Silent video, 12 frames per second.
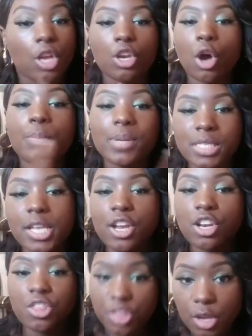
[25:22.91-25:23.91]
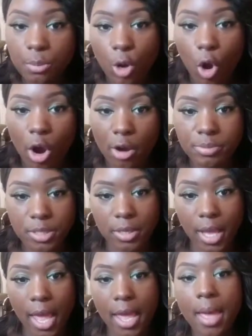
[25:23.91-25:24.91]
Don't be scared of them carbs,
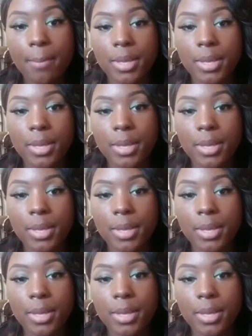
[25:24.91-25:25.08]
okay?